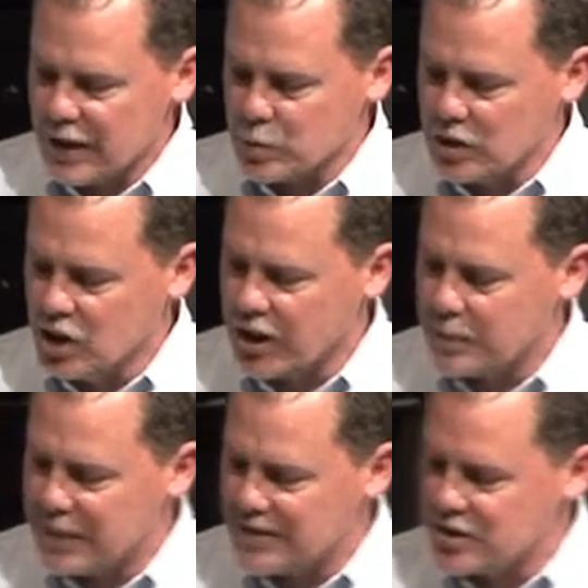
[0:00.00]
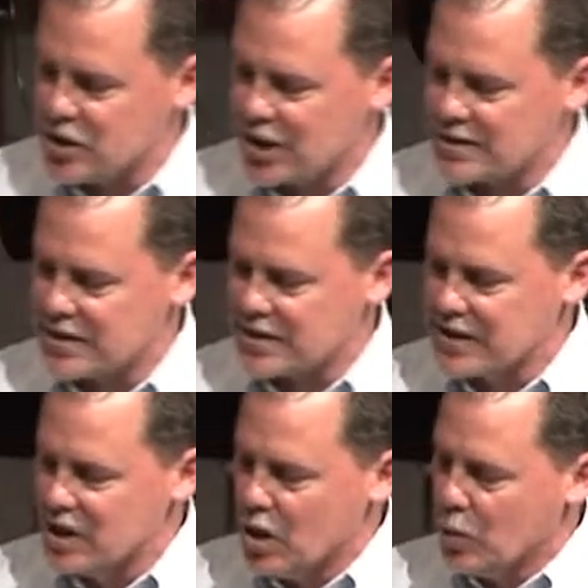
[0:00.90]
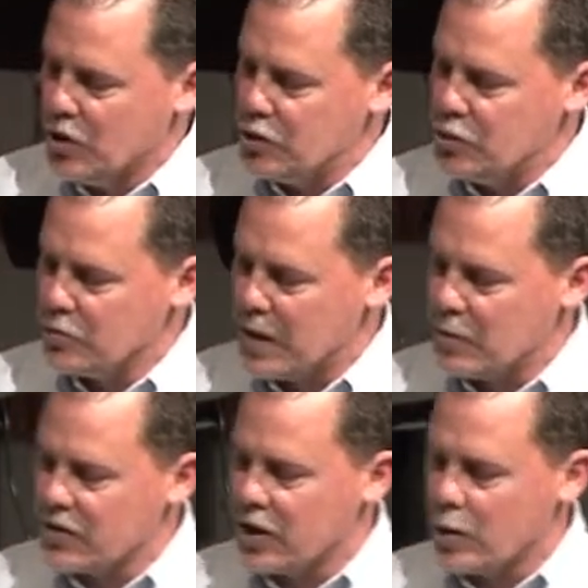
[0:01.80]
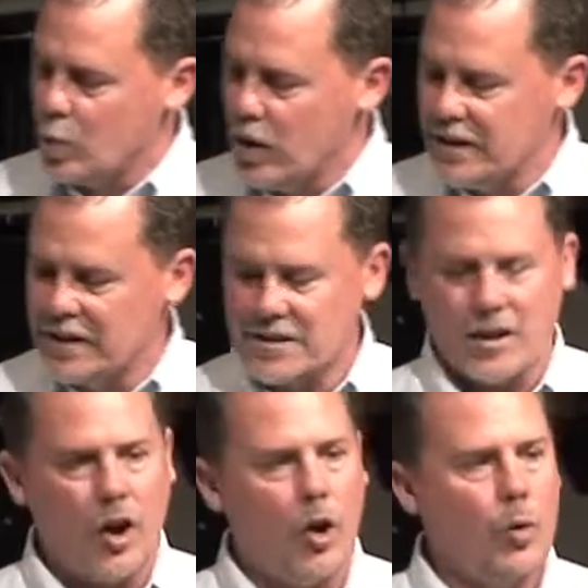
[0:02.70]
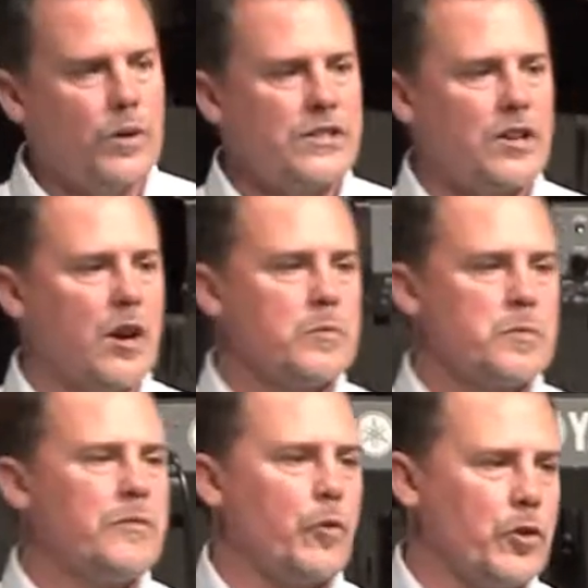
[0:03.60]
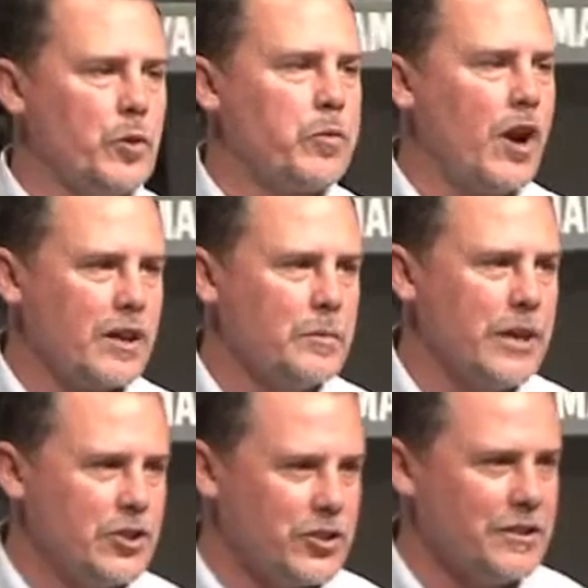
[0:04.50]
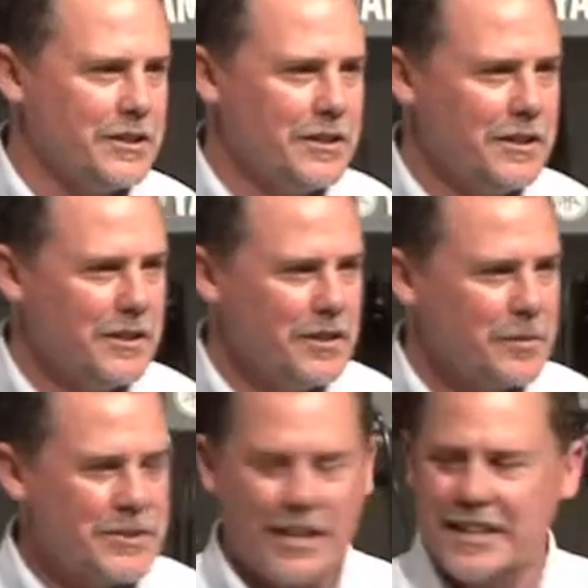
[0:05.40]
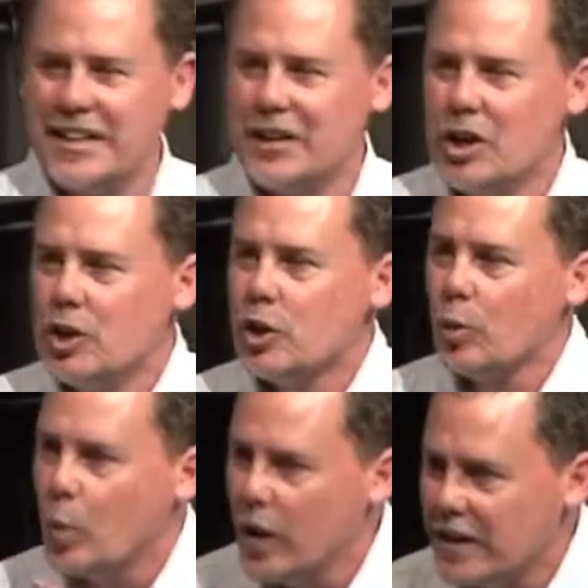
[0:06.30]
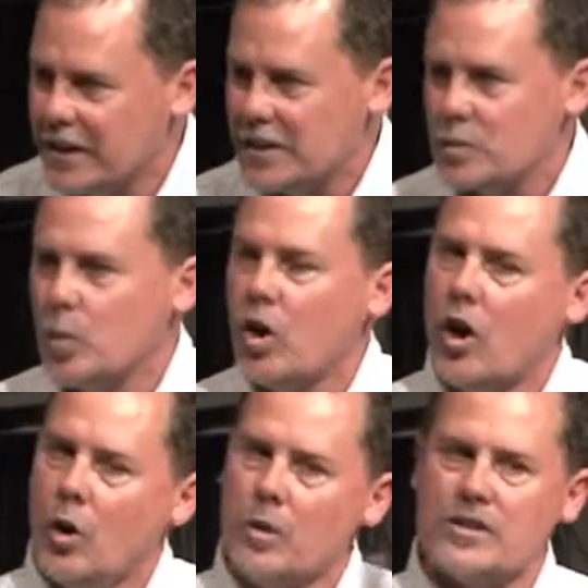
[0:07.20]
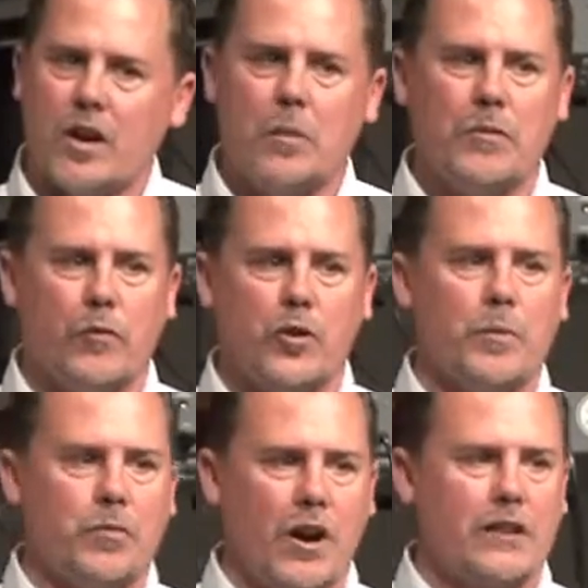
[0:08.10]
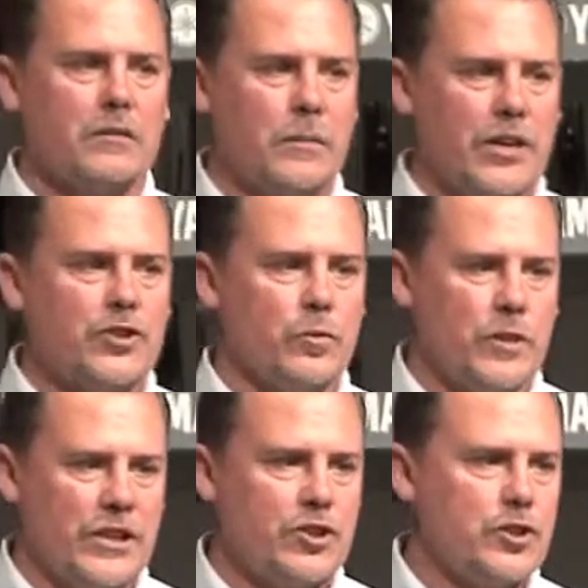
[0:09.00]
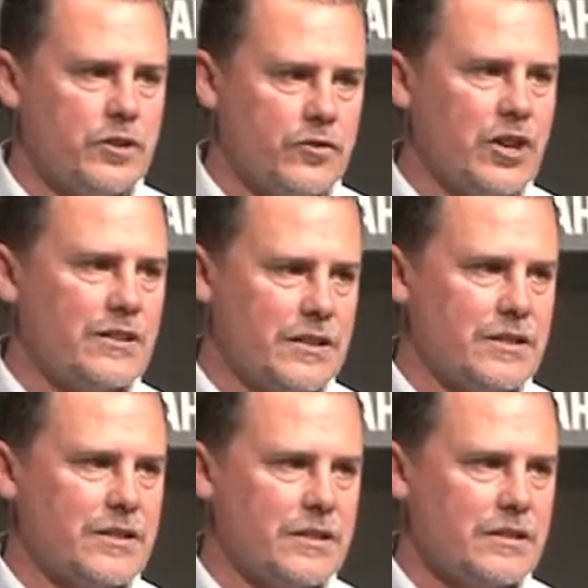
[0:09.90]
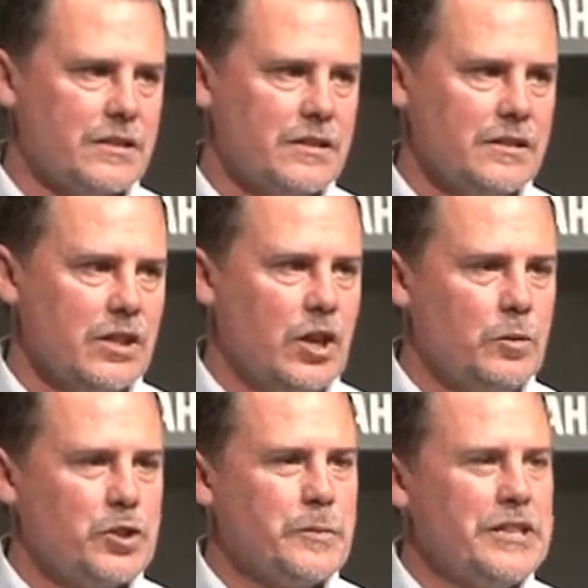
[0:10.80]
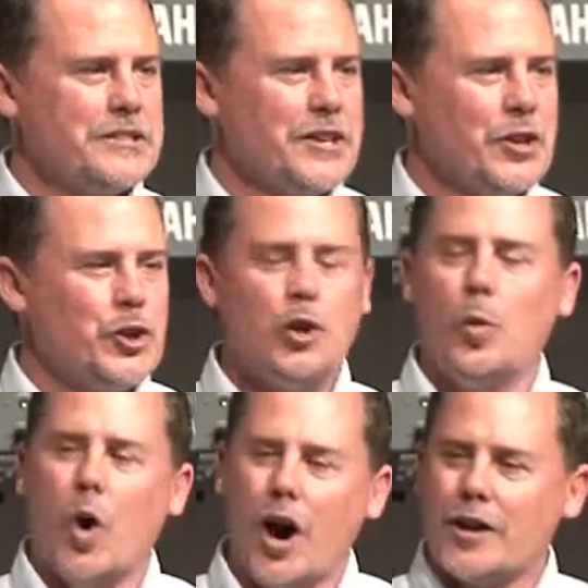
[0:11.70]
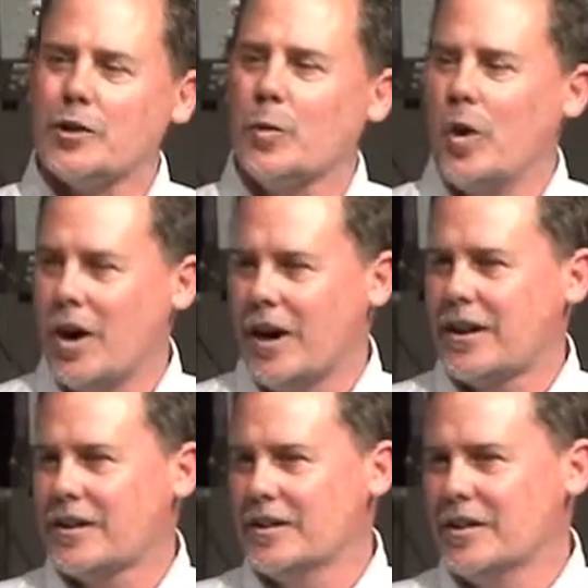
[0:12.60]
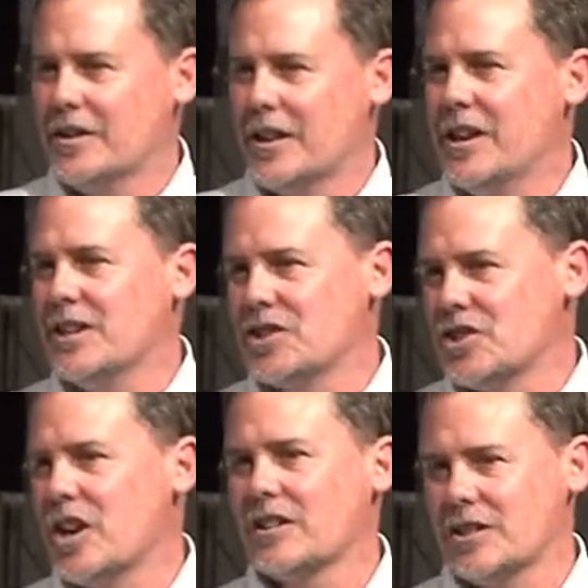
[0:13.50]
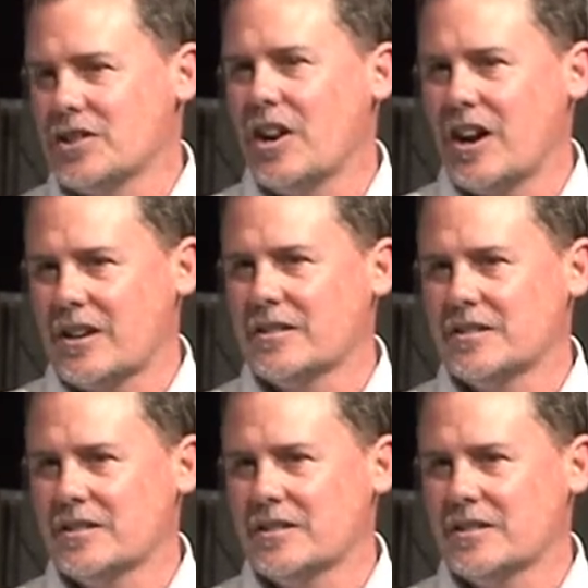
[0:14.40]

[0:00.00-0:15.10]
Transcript: As we look at peace and justice, we do remember that our witness always comes before your proclamation. I'm going to say it again. Your witness will always come before your proclamation on issues of justice. Which means, do you walk the walk and not just talk the talk?